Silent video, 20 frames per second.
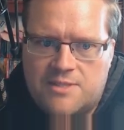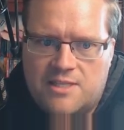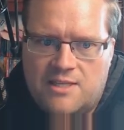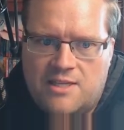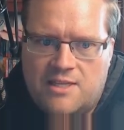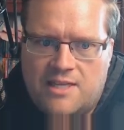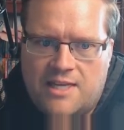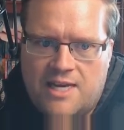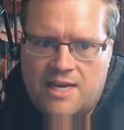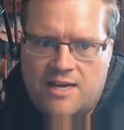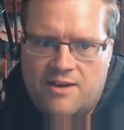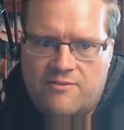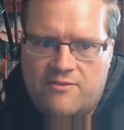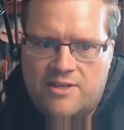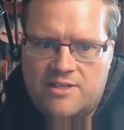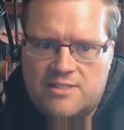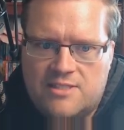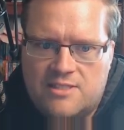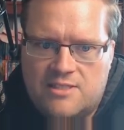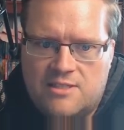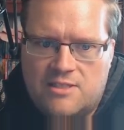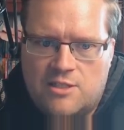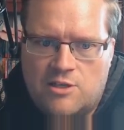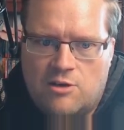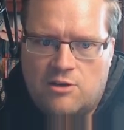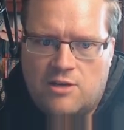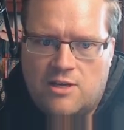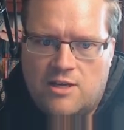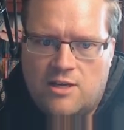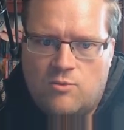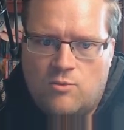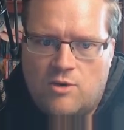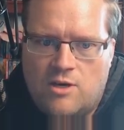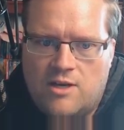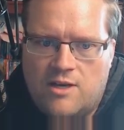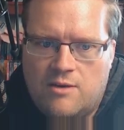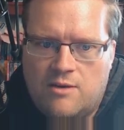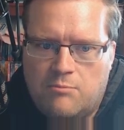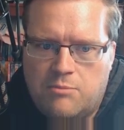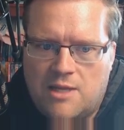and then they have this darken
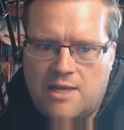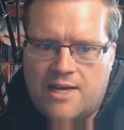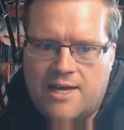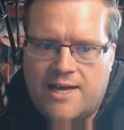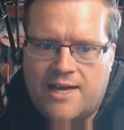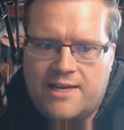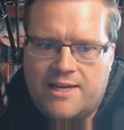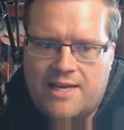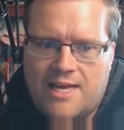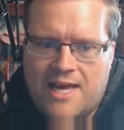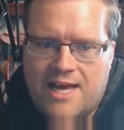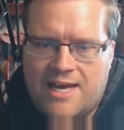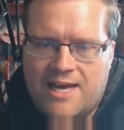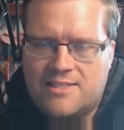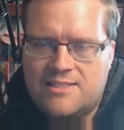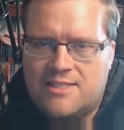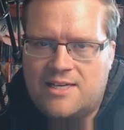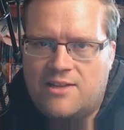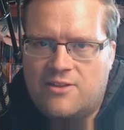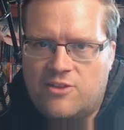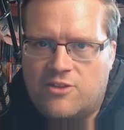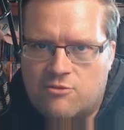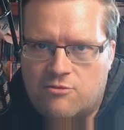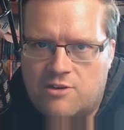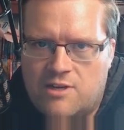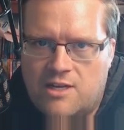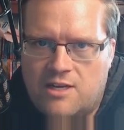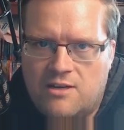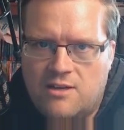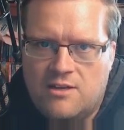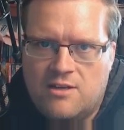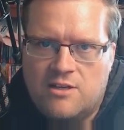one, black, accent 3.